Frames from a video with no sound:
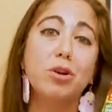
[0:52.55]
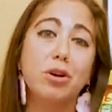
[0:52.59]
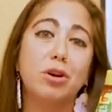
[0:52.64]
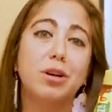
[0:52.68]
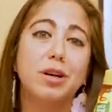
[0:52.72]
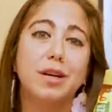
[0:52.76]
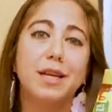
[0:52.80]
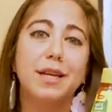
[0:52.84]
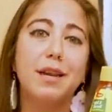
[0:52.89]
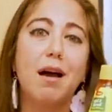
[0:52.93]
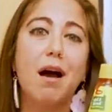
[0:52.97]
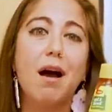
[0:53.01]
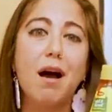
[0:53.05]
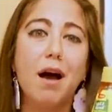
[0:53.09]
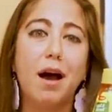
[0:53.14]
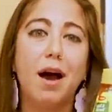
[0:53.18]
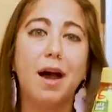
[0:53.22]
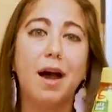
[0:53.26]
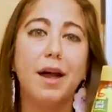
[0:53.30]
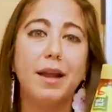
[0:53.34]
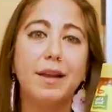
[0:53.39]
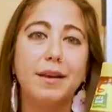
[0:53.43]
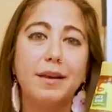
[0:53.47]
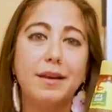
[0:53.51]
good
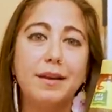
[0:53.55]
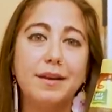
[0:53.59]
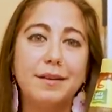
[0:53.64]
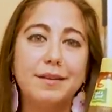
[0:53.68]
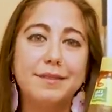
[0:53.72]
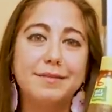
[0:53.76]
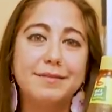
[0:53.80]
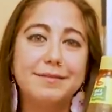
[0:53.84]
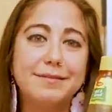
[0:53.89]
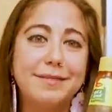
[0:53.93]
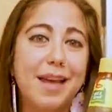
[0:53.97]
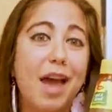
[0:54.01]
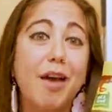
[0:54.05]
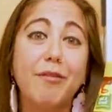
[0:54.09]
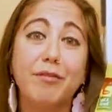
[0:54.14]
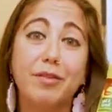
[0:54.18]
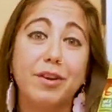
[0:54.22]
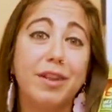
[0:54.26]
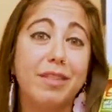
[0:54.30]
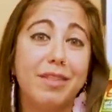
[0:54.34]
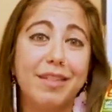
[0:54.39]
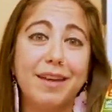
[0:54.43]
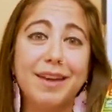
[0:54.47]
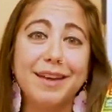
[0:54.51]
on
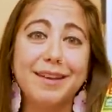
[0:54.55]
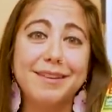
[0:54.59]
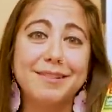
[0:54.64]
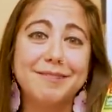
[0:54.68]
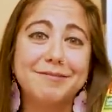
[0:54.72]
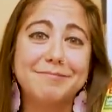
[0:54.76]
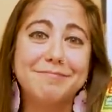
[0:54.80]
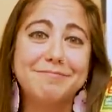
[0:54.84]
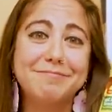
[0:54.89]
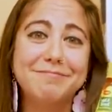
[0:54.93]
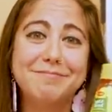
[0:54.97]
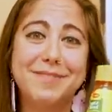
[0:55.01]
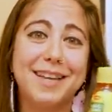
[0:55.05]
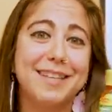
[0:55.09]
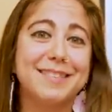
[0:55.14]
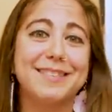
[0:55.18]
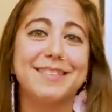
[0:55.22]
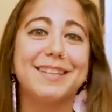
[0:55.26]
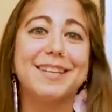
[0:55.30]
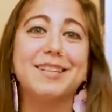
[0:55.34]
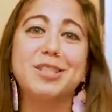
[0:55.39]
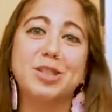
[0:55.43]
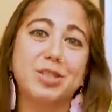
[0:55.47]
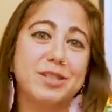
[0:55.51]
everything. That's
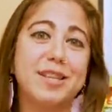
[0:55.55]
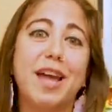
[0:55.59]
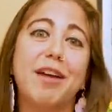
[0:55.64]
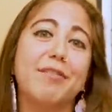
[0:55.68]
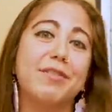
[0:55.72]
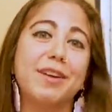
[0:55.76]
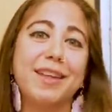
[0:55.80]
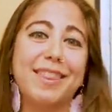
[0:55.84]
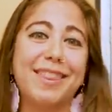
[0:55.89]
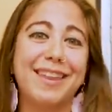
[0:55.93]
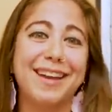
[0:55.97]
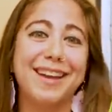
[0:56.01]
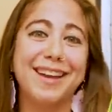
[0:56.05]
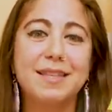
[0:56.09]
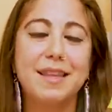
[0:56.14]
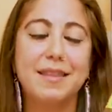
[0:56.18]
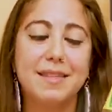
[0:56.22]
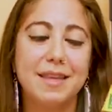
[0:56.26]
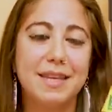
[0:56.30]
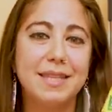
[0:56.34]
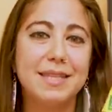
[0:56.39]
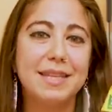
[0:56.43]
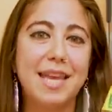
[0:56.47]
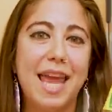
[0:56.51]
it, just everything.
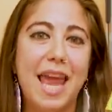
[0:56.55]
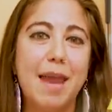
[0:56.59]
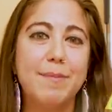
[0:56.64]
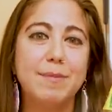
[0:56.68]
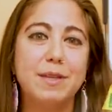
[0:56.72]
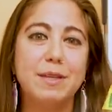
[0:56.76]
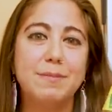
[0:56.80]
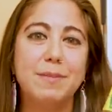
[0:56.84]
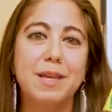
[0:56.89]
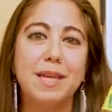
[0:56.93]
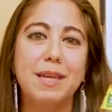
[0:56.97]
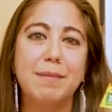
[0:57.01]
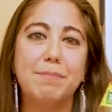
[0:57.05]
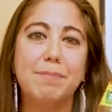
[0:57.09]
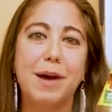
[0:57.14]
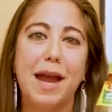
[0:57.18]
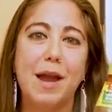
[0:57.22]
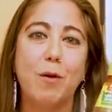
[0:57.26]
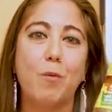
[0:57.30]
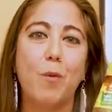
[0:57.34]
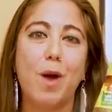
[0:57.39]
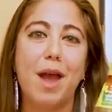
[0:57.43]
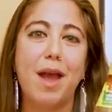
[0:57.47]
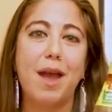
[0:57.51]
This came to me by
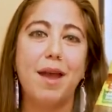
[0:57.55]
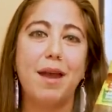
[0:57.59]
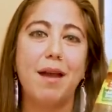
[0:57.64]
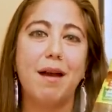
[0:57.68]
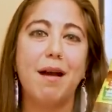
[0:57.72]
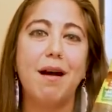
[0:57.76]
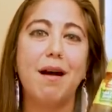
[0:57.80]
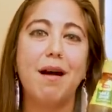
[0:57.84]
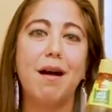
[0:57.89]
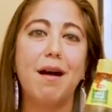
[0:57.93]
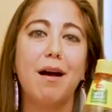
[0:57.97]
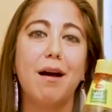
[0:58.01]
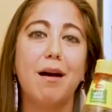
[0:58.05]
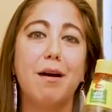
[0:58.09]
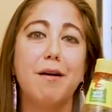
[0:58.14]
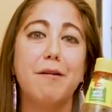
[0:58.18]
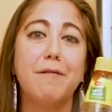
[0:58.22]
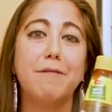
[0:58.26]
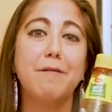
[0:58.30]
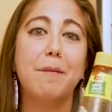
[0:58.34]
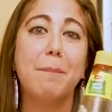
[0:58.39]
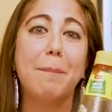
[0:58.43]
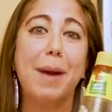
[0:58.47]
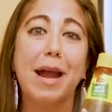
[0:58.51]
way
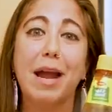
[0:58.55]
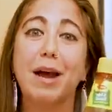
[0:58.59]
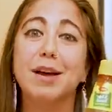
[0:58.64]
of my